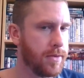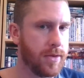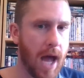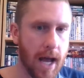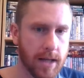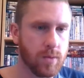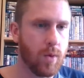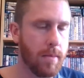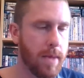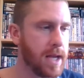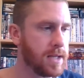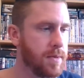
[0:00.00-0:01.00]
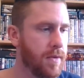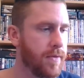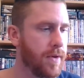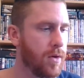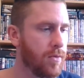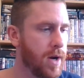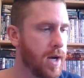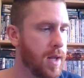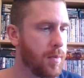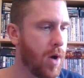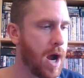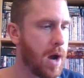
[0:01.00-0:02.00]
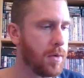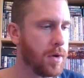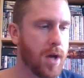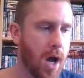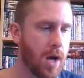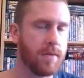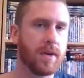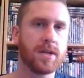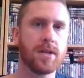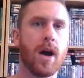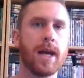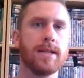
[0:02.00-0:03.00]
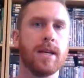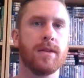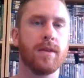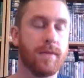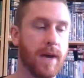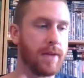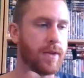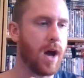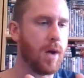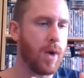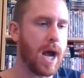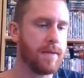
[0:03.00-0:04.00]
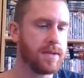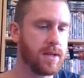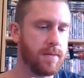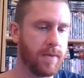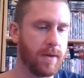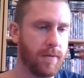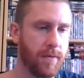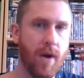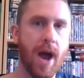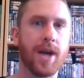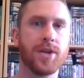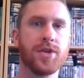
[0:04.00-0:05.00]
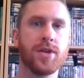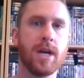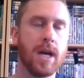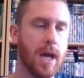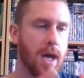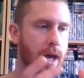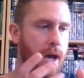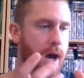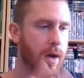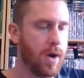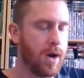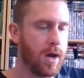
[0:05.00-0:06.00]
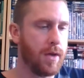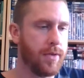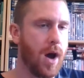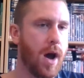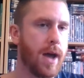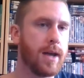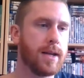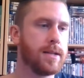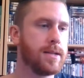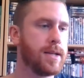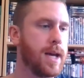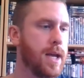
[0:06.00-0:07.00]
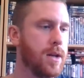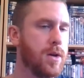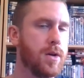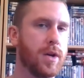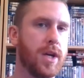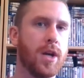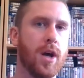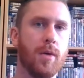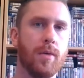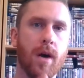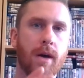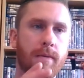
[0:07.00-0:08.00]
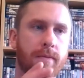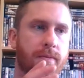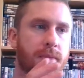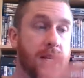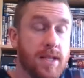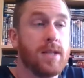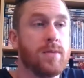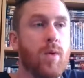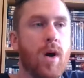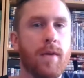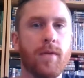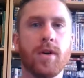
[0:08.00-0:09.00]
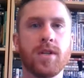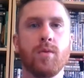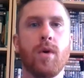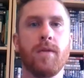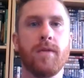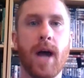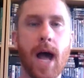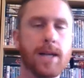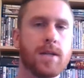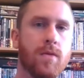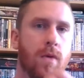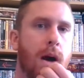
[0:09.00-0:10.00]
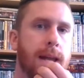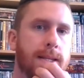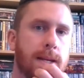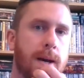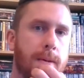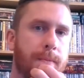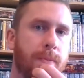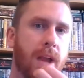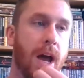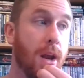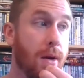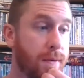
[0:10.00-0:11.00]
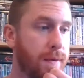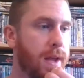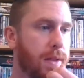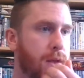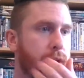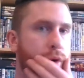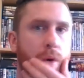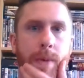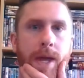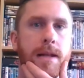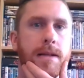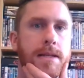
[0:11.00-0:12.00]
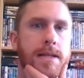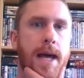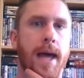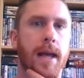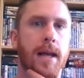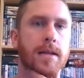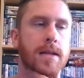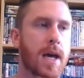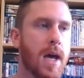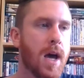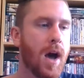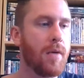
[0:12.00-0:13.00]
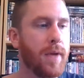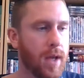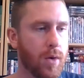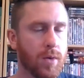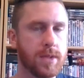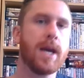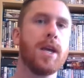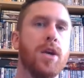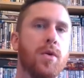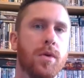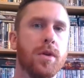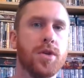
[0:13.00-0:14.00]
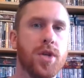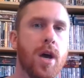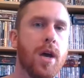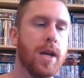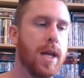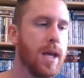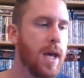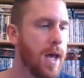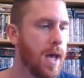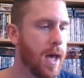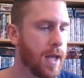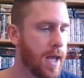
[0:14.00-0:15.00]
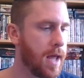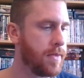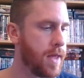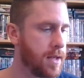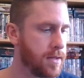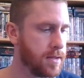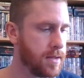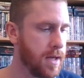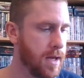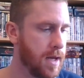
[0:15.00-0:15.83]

that's what makes me feel really proud and kind of excited. The fact that I will have something fresh, that I can say, look, this is what I've got to offer as a writer, and I think that you'll be entertained. I think it will take you on a journey. Again, there's